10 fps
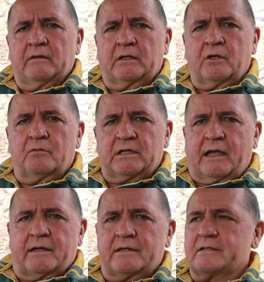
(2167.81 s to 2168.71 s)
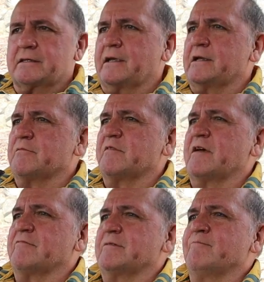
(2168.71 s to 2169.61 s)
the queue to get into the kingdom of
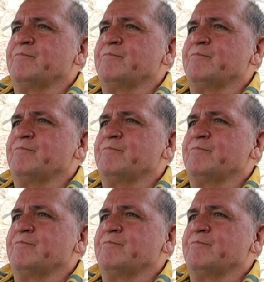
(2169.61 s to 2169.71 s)
heaven,